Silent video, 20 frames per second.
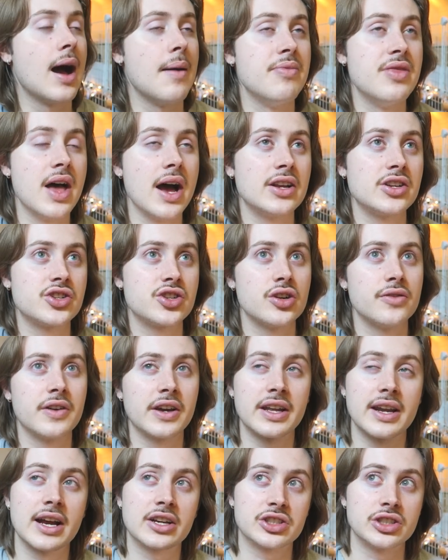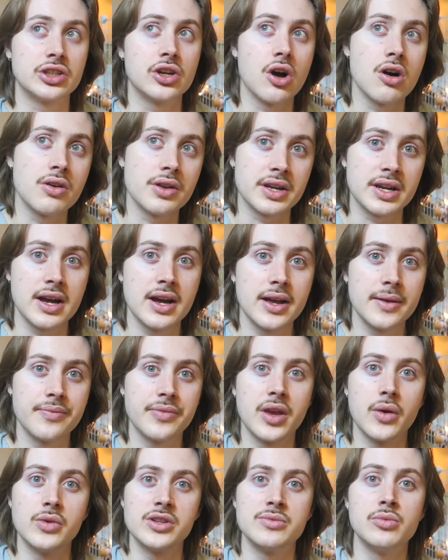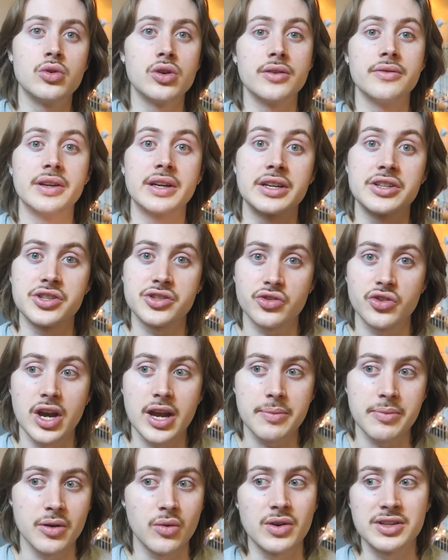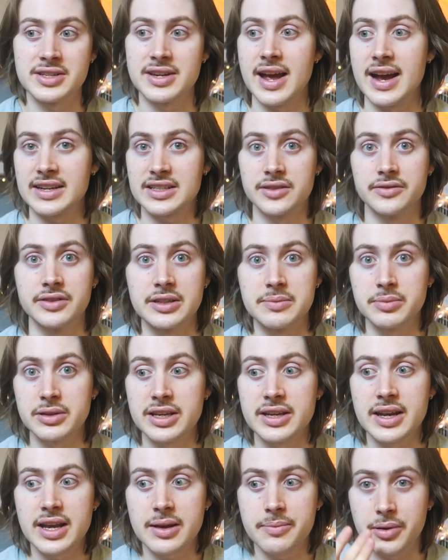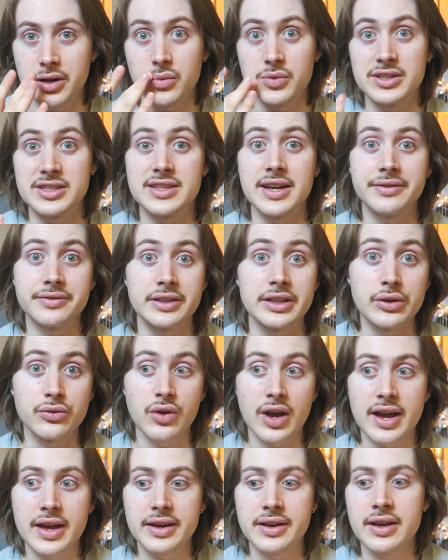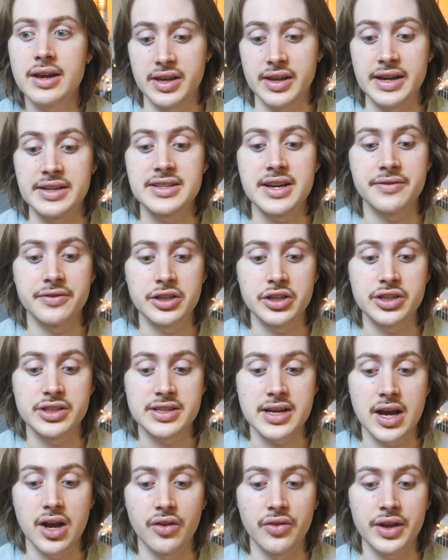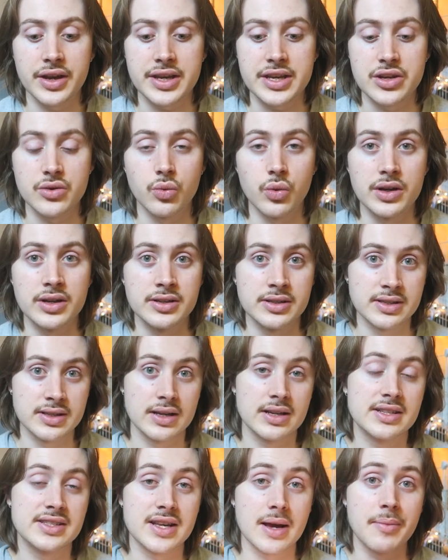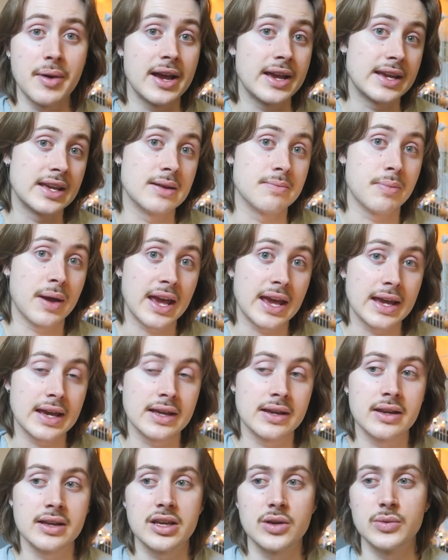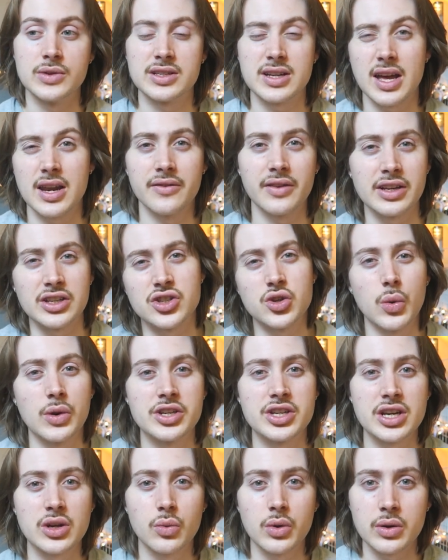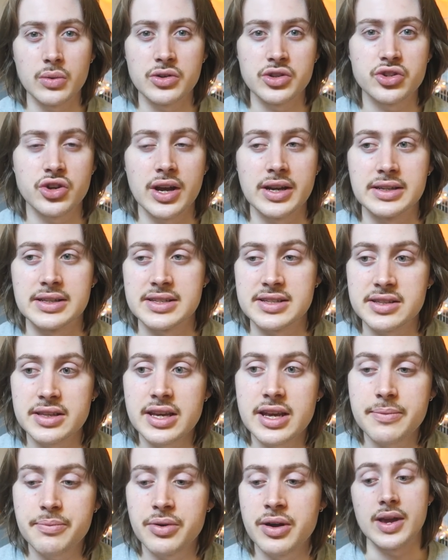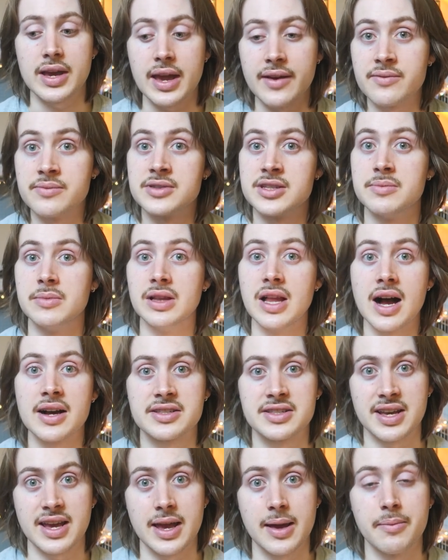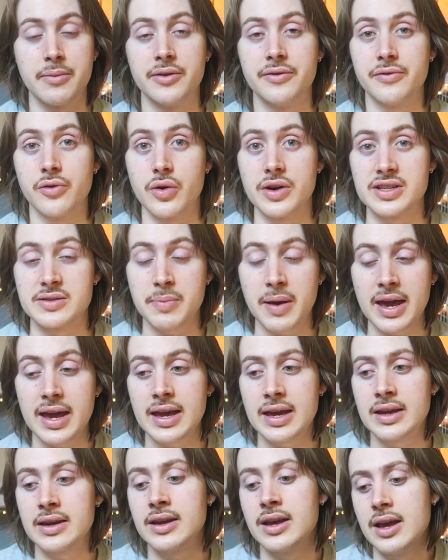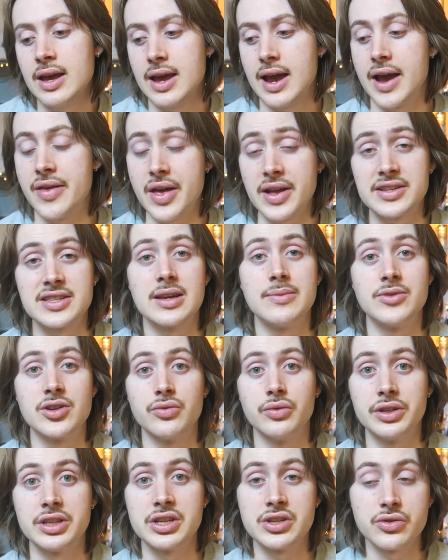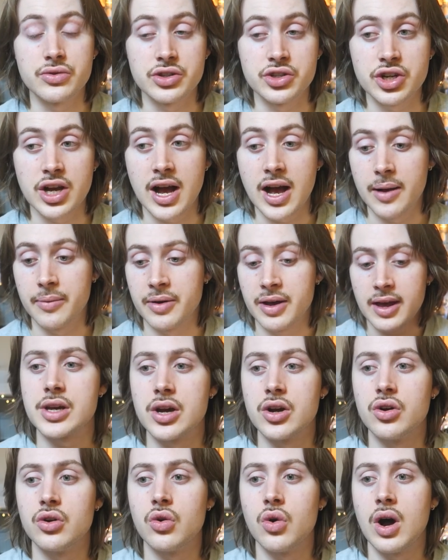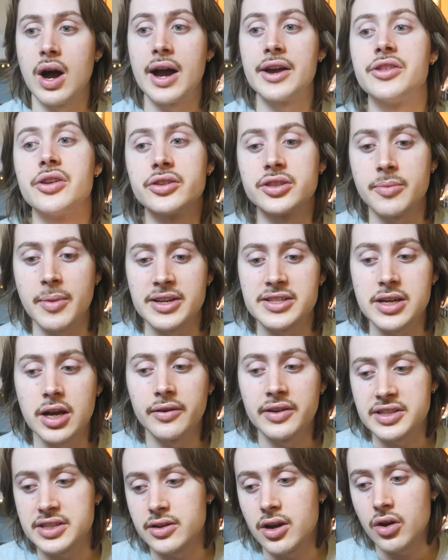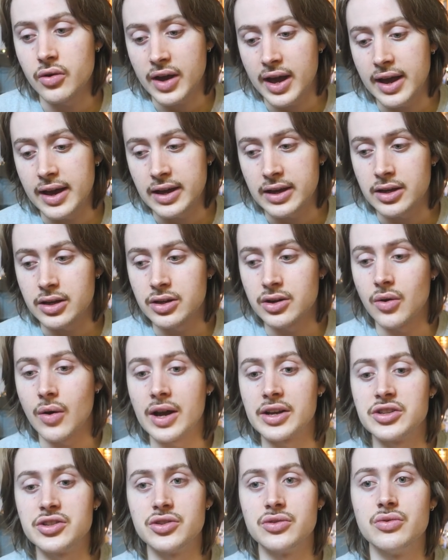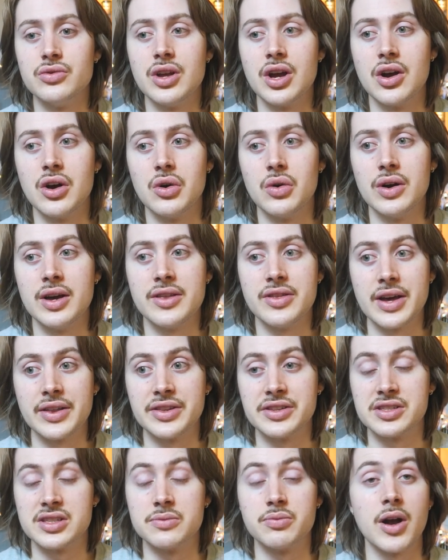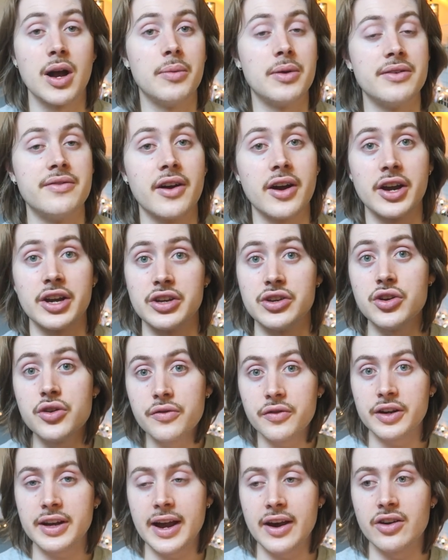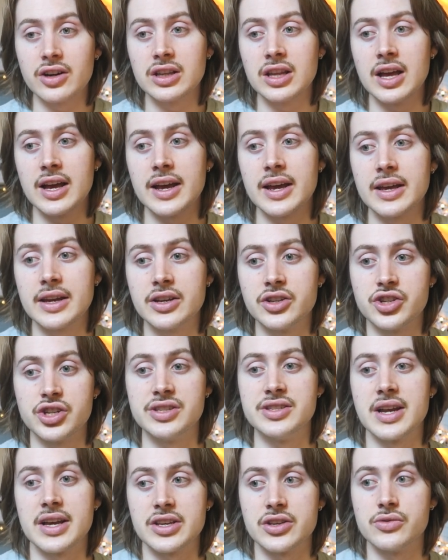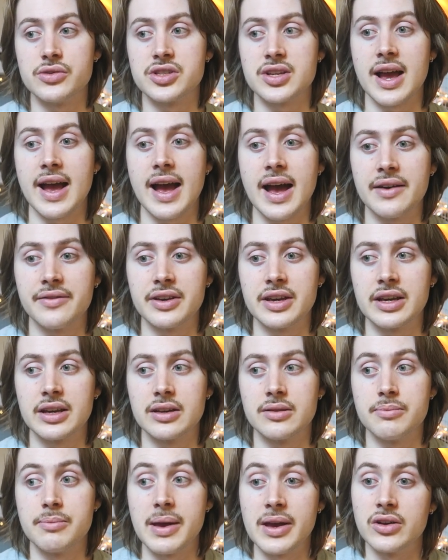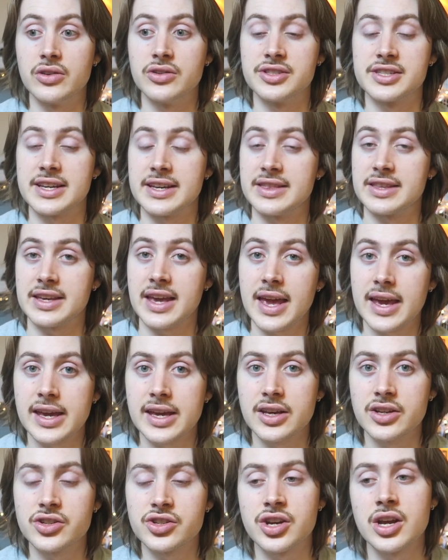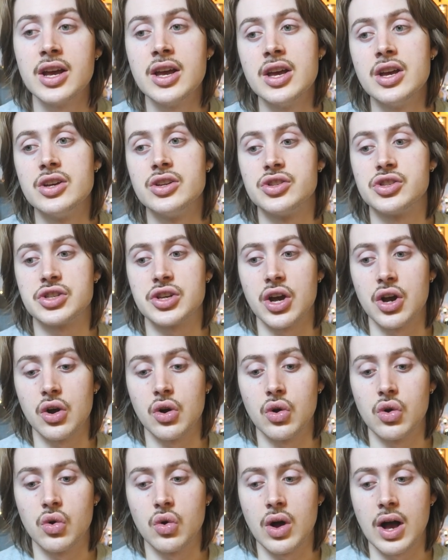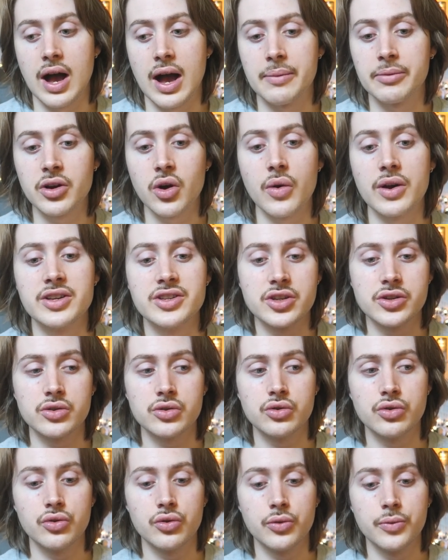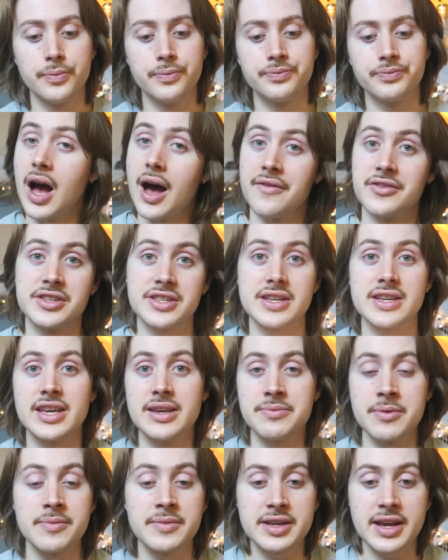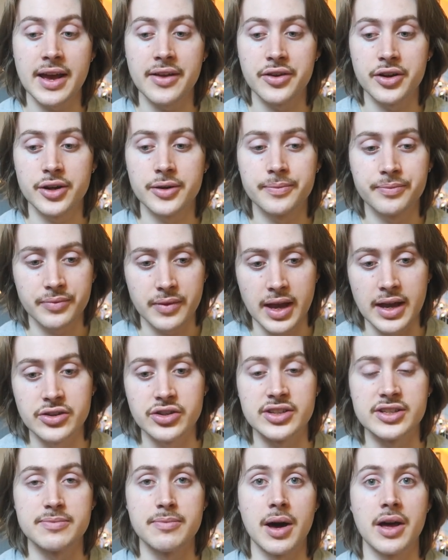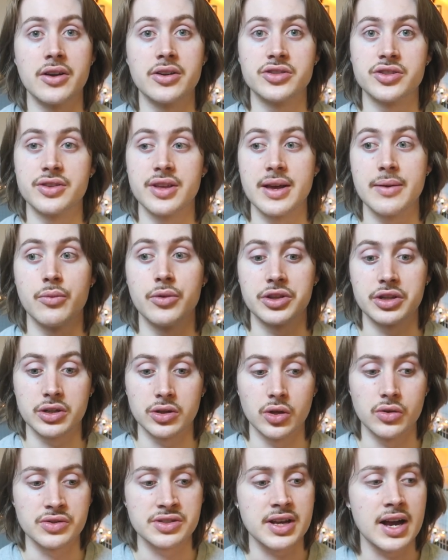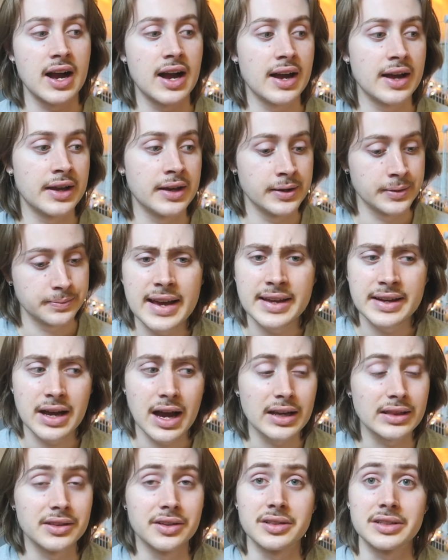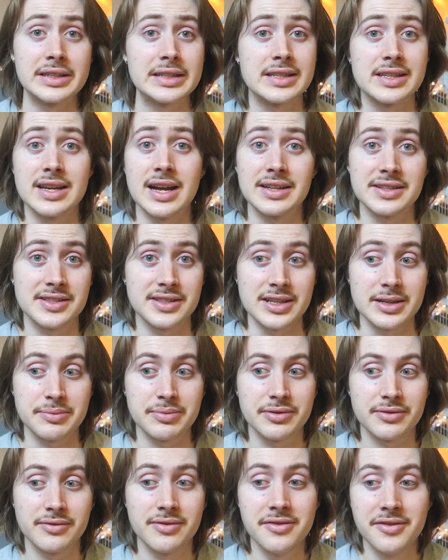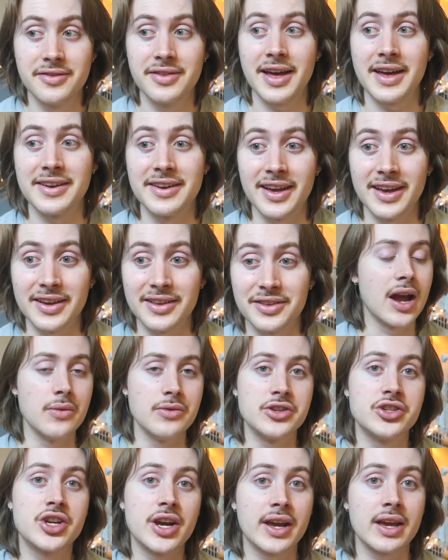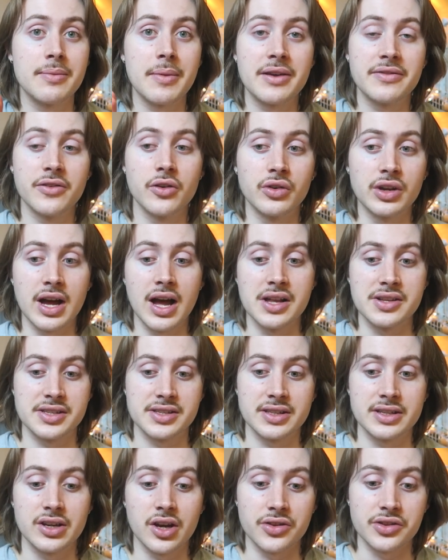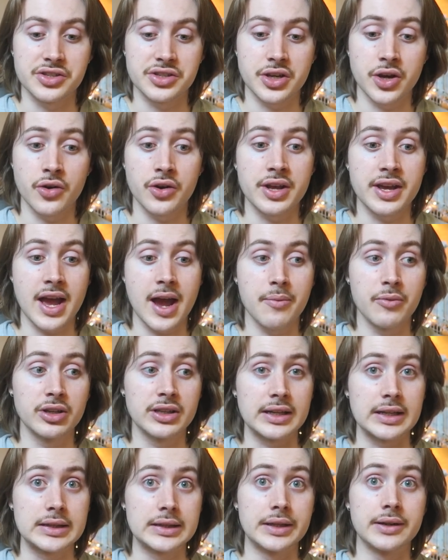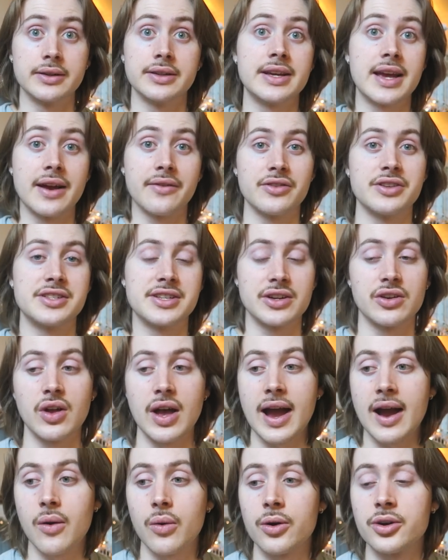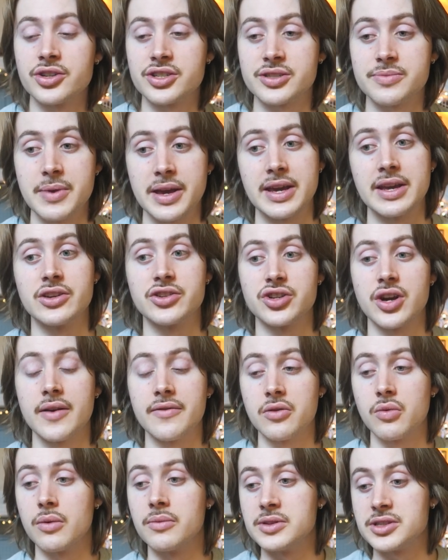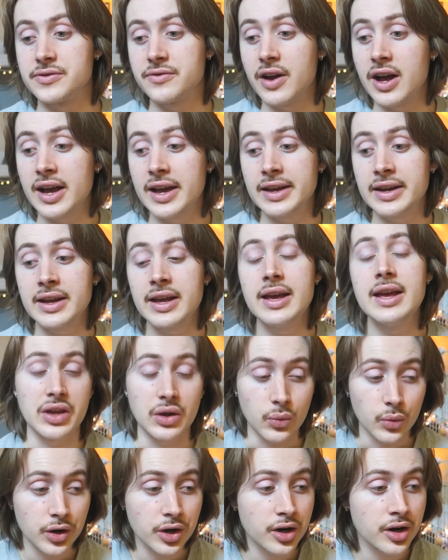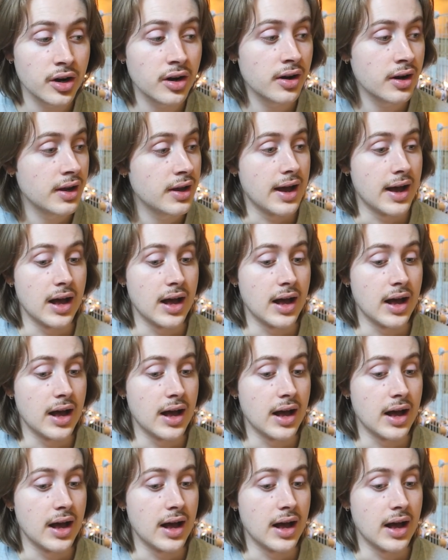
I'm not sure if I could actually call it a cut. It was more of like a scrape. It wasn't actively bleeding, but it was definitely red, and I definitely could tell that he was semi in pain. He was kind of like twitching when he was trying to sleep, so I gave him some meloxicam for his pain, and that seemed to really do the job. So I thought to myself, I said, okay, you know, I do know that this is probably very new for Caroline. She's not used to having males in the cage, so I'm going to obviously keep them together and just monitor them with a close eye. And I literally did not sleep that night. I was checking my phone constantly on the security camera, like literally every single hour, just making sure everyone was fine, and they were.